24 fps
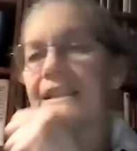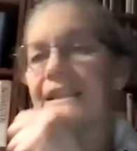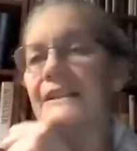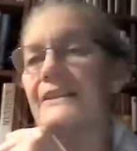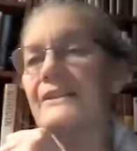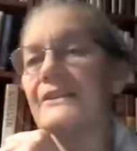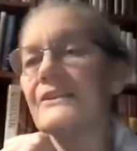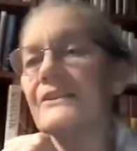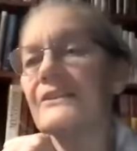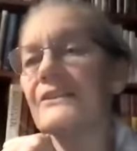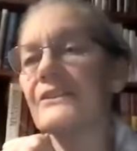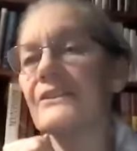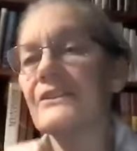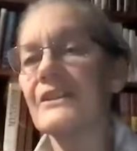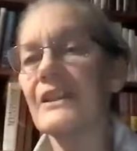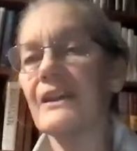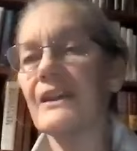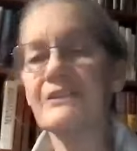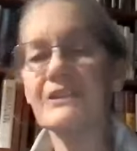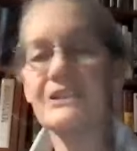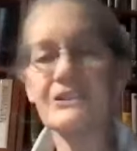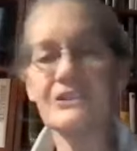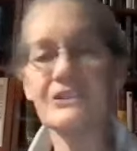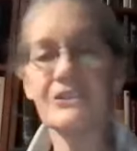it is
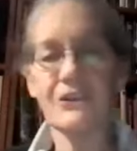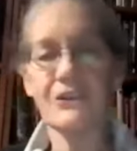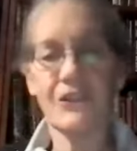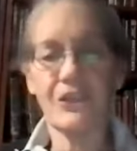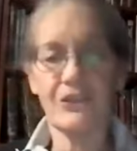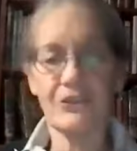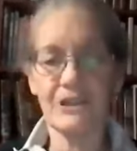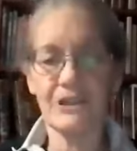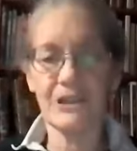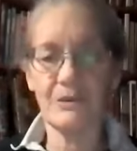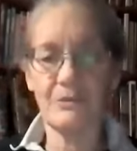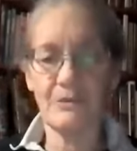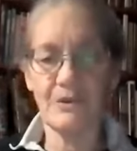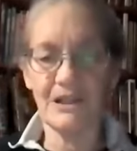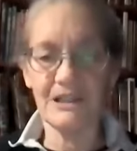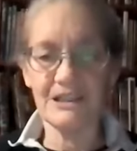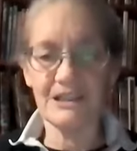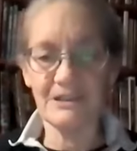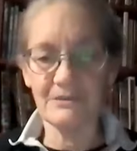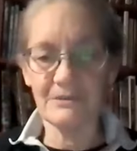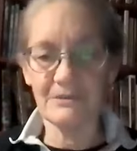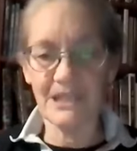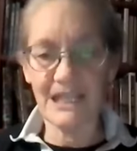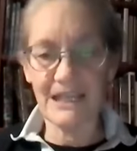
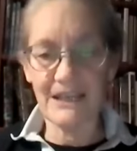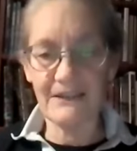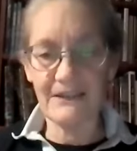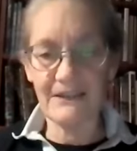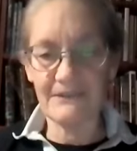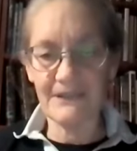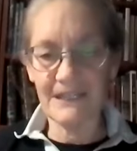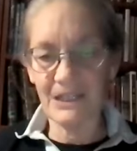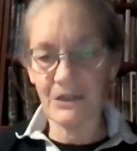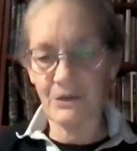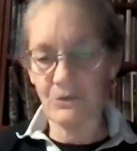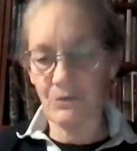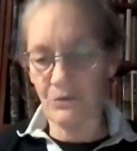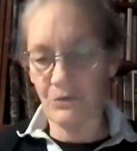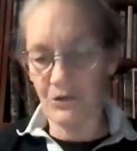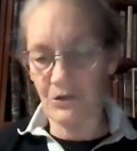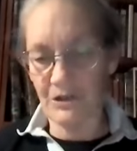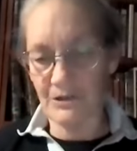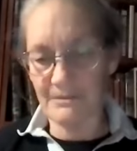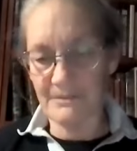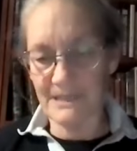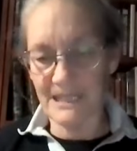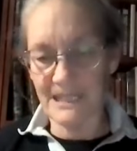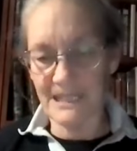7.31 and we have a
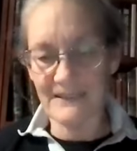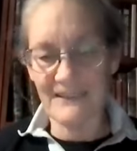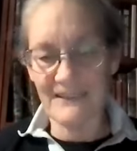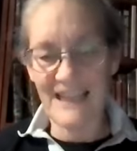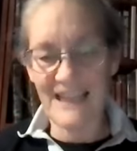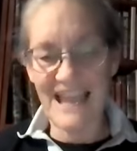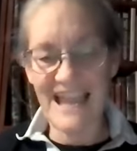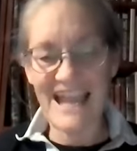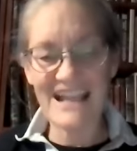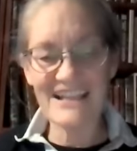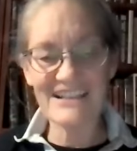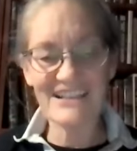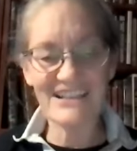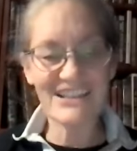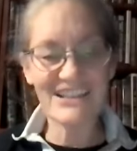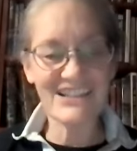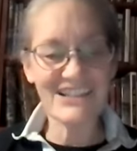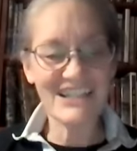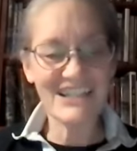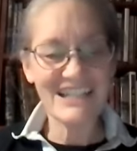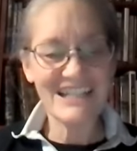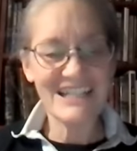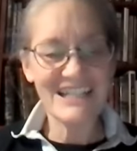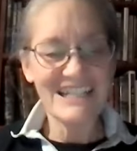quorum at
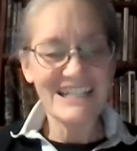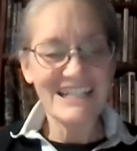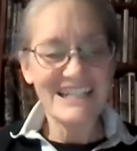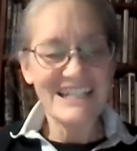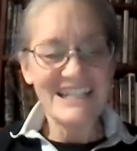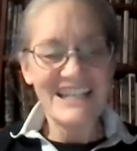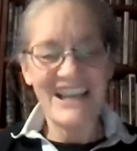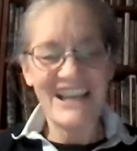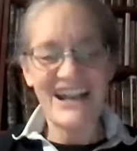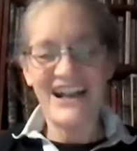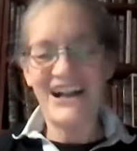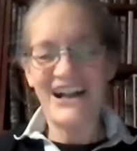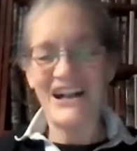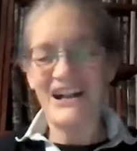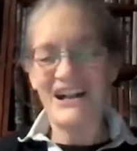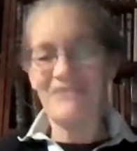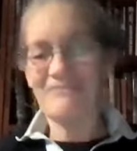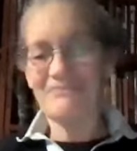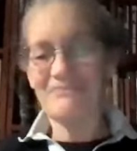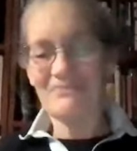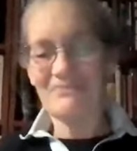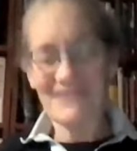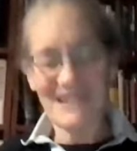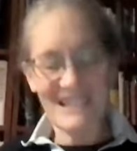last.
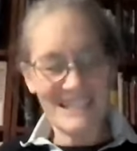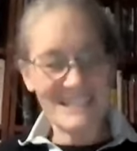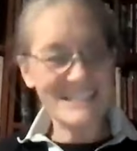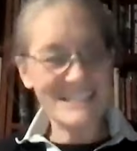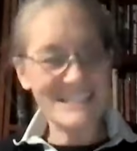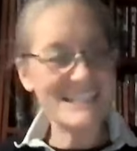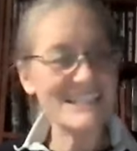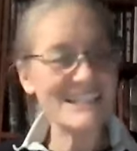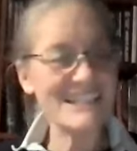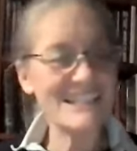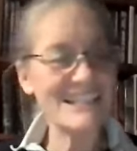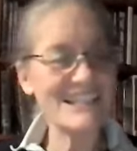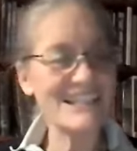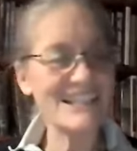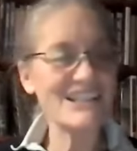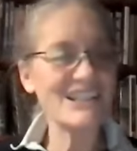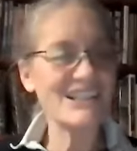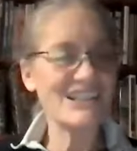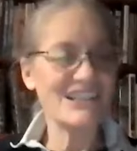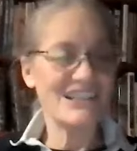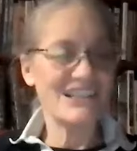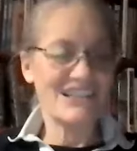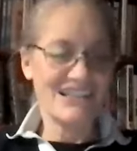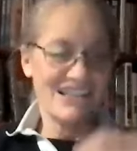Um, and it
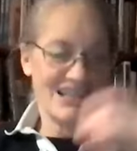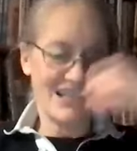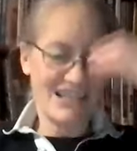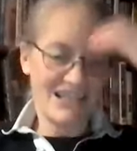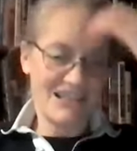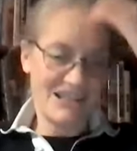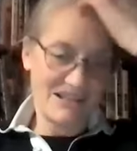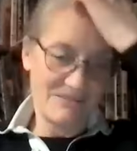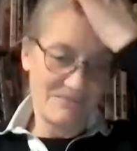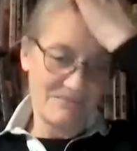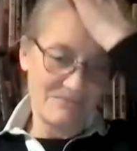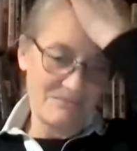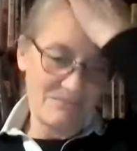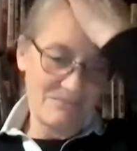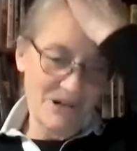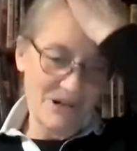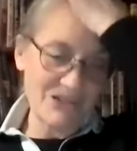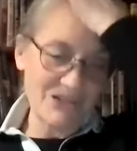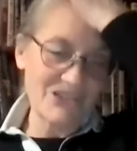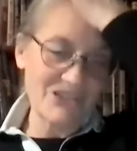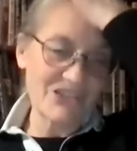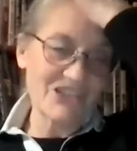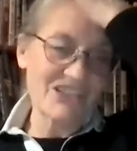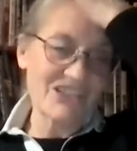is uh,
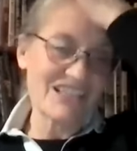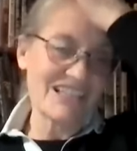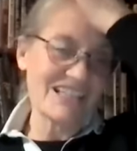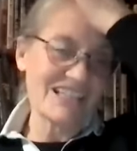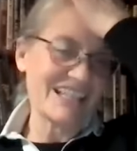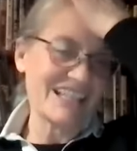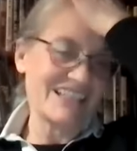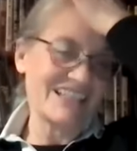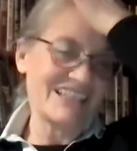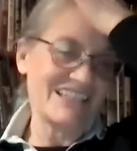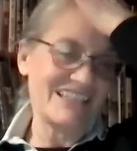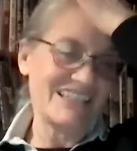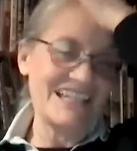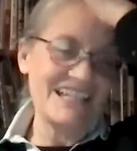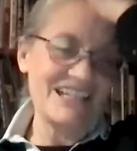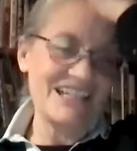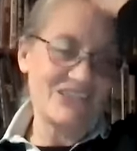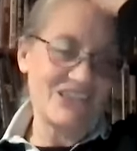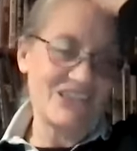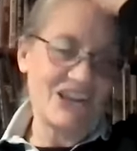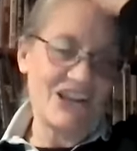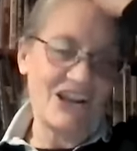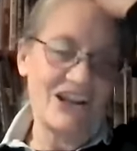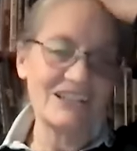March
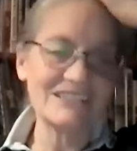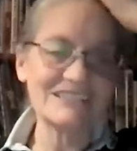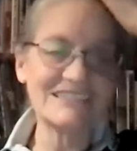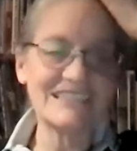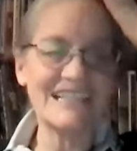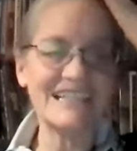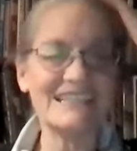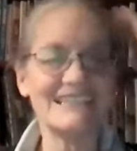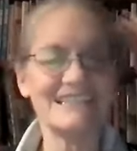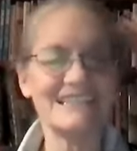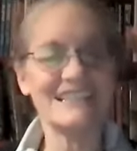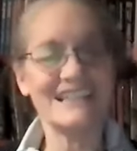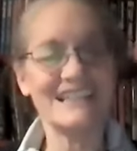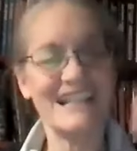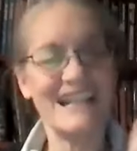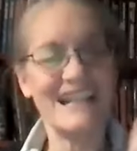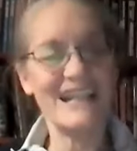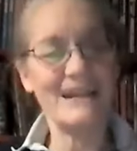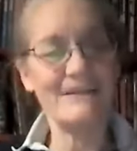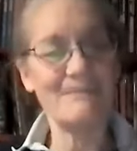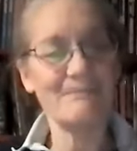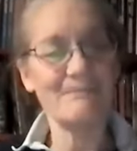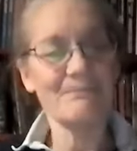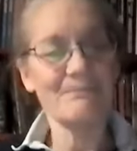16th, all day
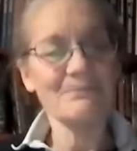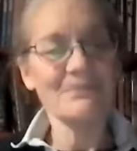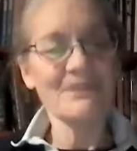today.